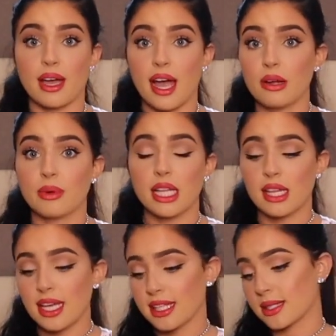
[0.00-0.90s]
Like, I really
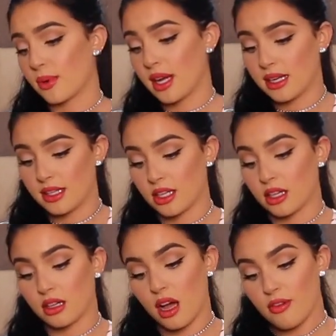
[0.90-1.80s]
like this one.
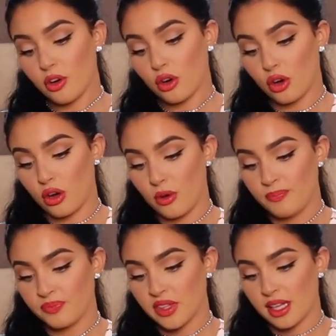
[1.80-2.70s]
The
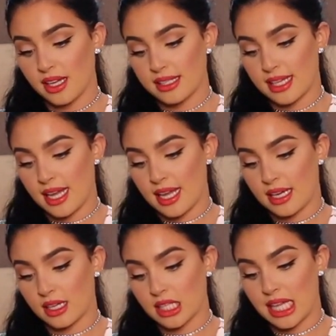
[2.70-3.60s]
Covergirl is
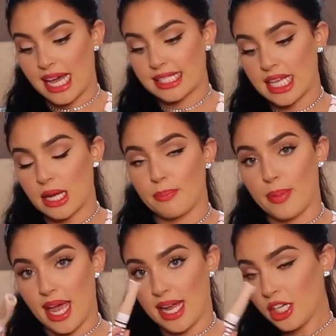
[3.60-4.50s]
in Classic
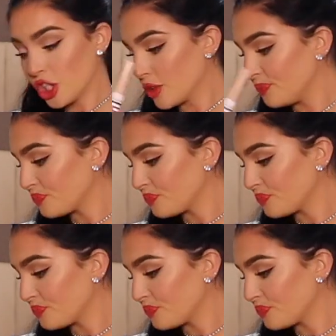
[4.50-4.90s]
Beige,